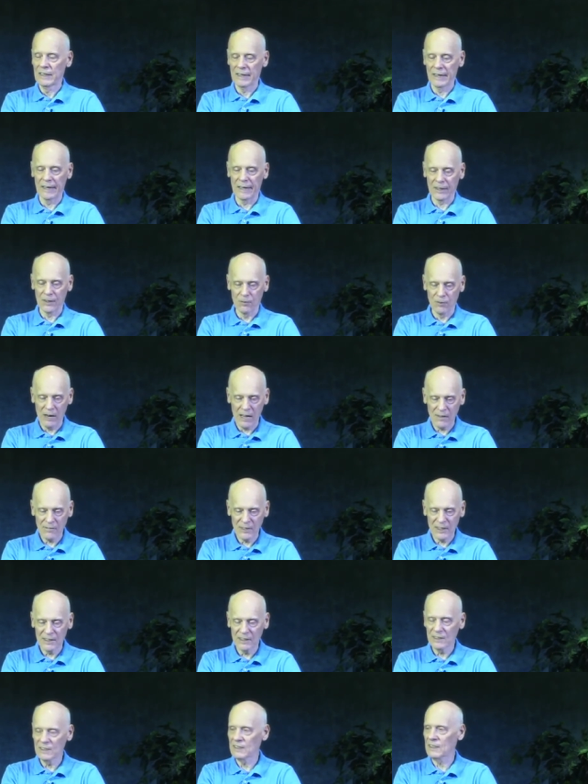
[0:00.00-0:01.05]
Uh,
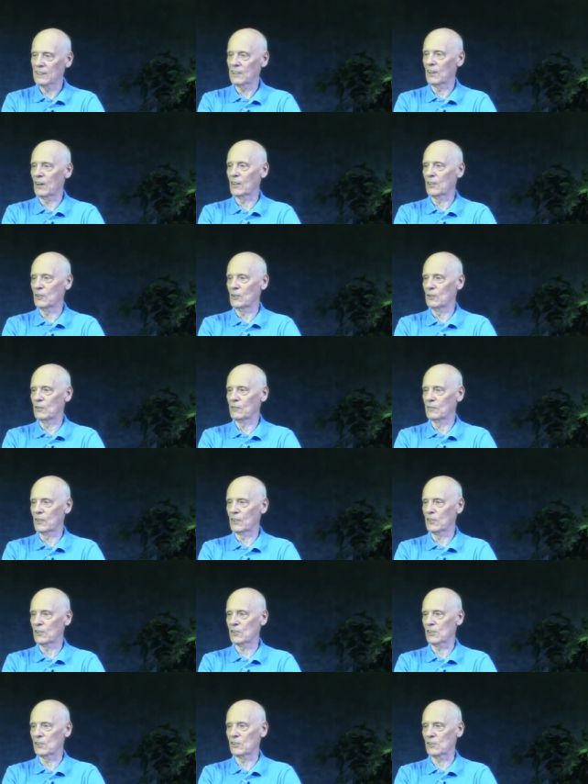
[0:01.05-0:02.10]
gravity in our
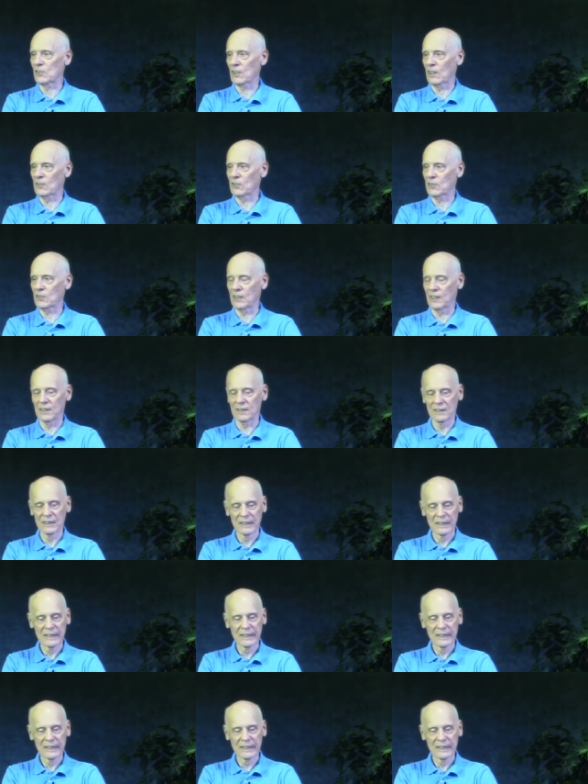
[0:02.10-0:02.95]
universe is such that